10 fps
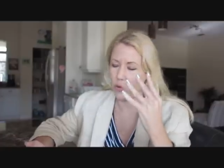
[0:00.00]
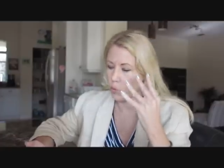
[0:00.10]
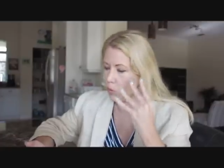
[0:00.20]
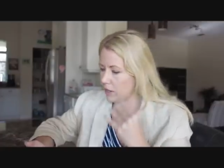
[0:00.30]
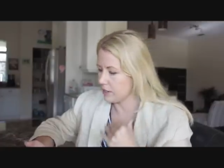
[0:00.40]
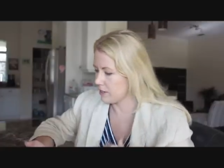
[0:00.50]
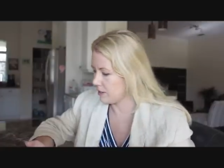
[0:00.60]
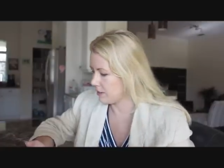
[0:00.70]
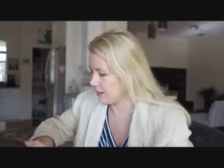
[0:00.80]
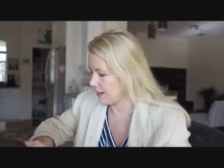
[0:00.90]

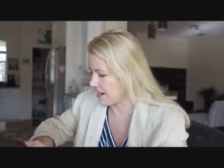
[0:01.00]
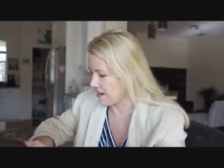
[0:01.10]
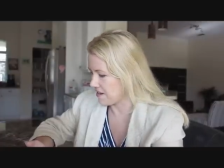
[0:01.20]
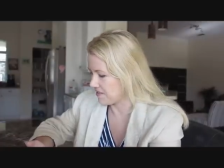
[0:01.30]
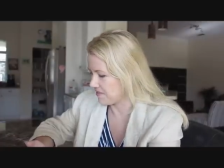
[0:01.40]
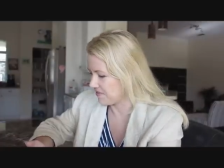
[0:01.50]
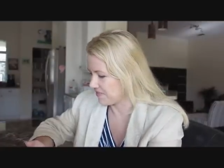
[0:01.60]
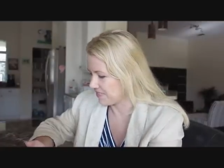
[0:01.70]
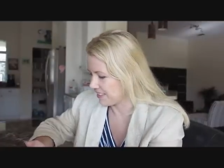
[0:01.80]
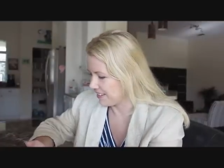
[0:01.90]
One here.
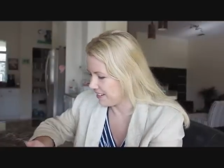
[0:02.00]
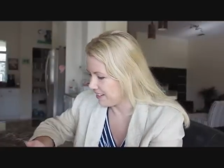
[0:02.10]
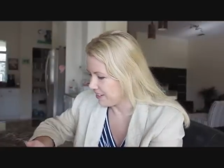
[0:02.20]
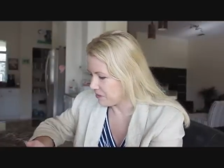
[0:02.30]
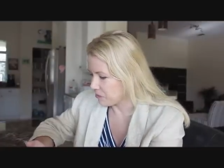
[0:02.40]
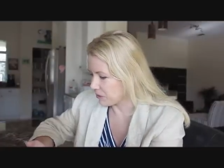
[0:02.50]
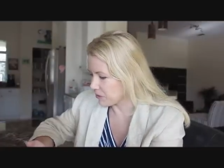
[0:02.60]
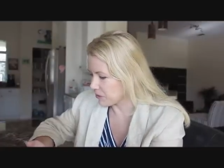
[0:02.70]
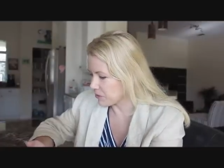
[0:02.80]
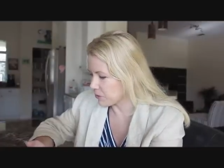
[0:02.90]
What
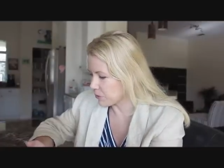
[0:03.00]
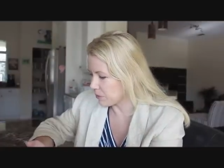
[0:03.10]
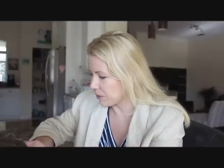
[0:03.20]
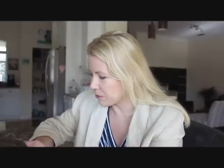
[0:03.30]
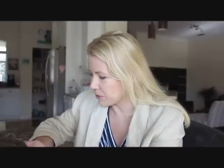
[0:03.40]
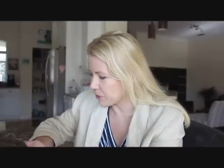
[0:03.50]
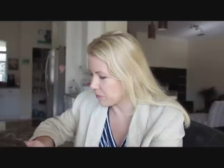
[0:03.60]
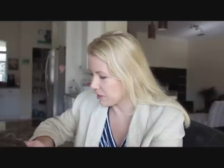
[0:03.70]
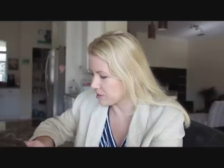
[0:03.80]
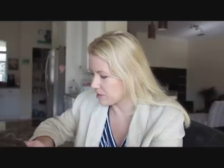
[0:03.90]
do you do about your
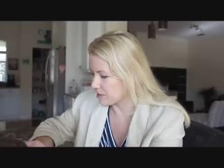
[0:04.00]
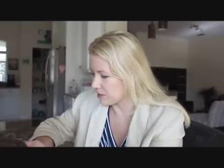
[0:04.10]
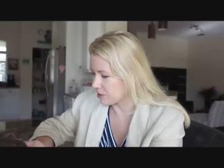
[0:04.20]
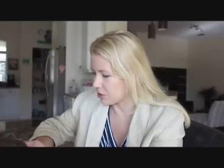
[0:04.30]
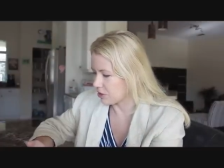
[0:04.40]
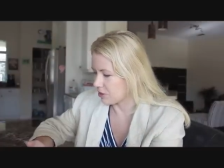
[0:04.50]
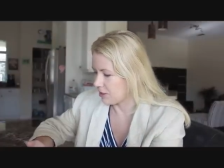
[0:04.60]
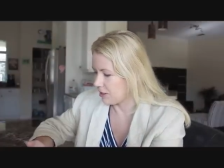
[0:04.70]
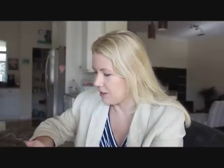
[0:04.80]
mustache?